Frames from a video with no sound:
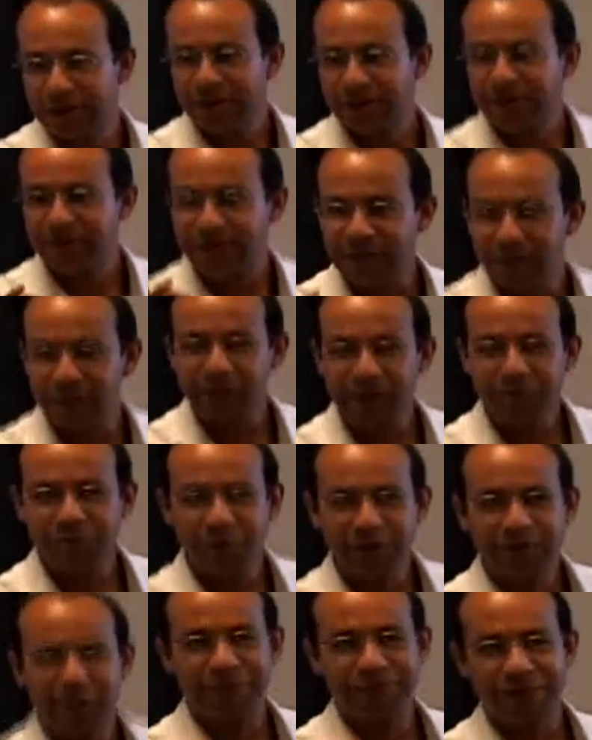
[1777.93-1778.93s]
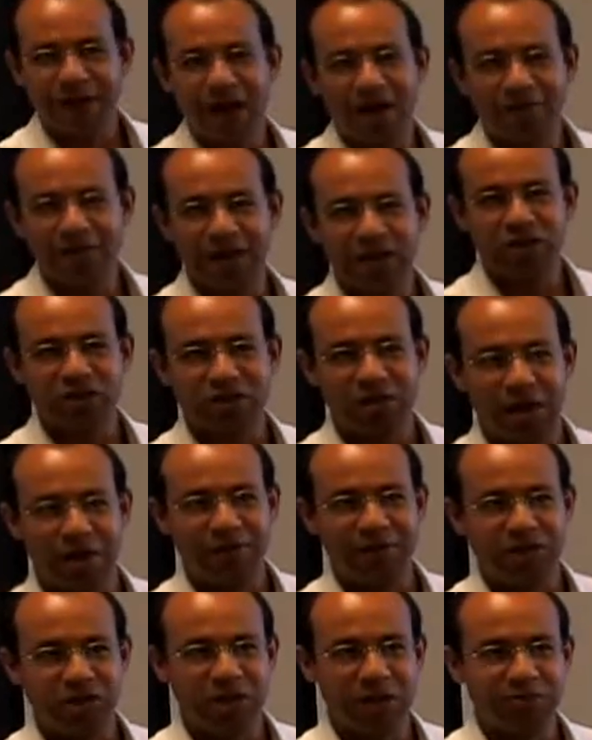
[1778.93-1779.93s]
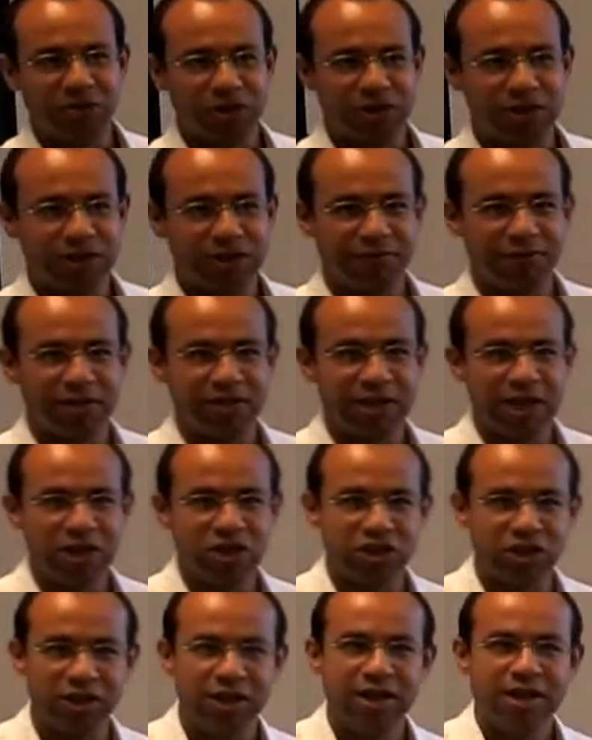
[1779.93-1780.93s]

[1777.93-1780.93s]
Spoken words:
dealing with the foundation of Egyptian civilization